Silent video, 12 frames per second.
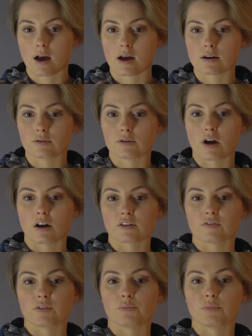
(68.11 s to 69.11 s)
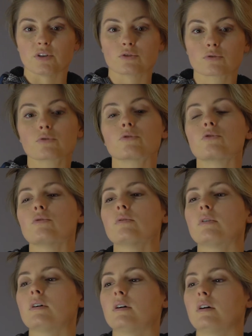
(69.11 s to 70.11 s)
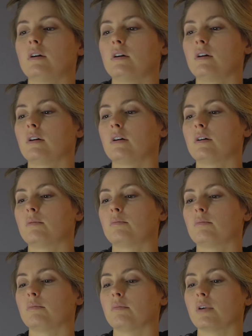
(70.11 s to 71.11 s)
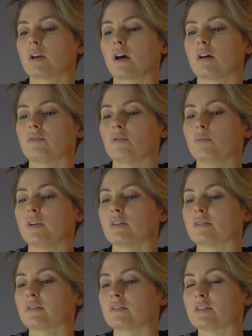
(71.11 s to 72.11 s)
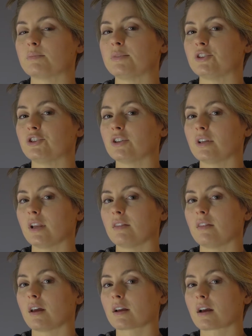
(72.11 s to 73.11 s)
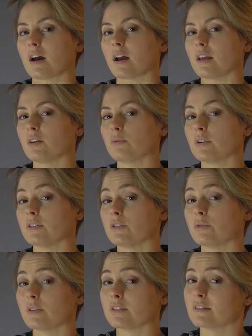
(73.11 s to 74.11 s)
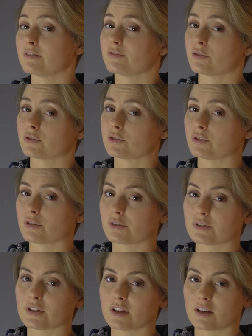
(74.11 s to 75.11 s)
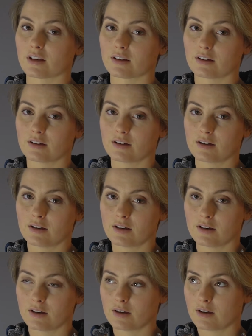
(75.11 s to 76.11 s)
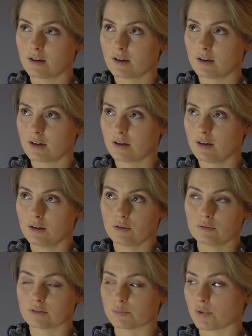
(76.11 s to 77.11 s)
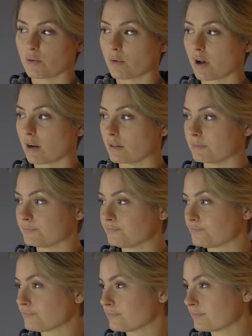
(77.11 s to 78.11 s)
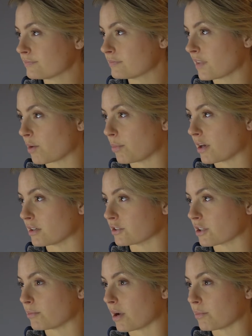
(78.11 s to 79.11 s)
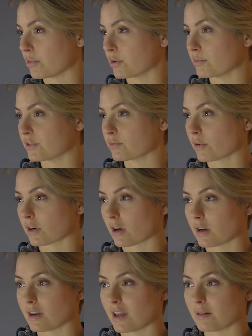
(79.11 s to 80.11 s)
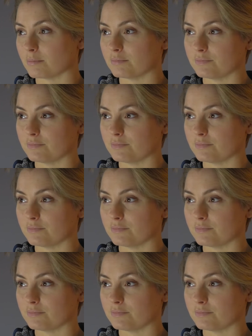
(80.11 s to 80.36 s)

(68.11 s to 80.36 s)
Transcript: I know not if it be true, but I've a mere suspicion, and that kind will do as if for surety. He holds me well. The better shall my purpose work on him.